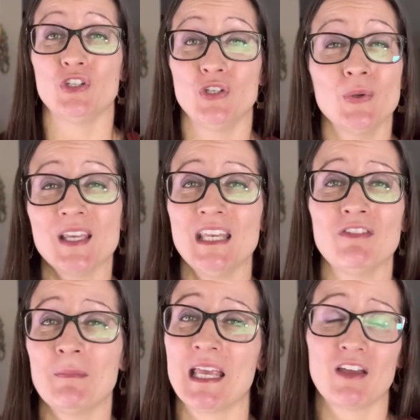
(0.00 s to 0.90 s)
You can
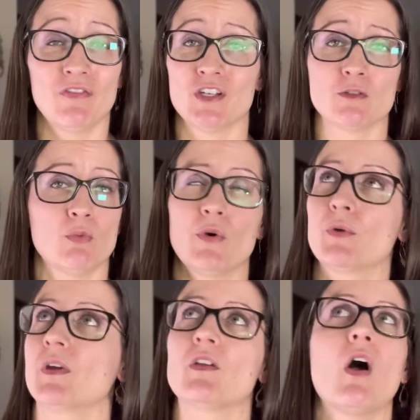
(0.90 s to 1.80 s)
even make a vision board
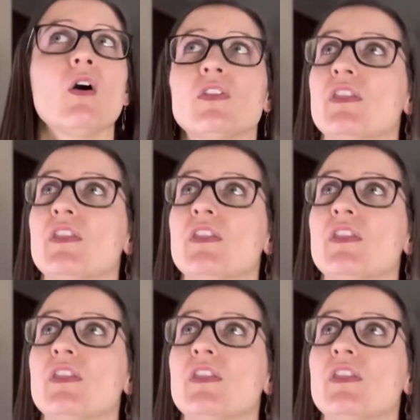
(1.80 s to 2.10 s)
with all the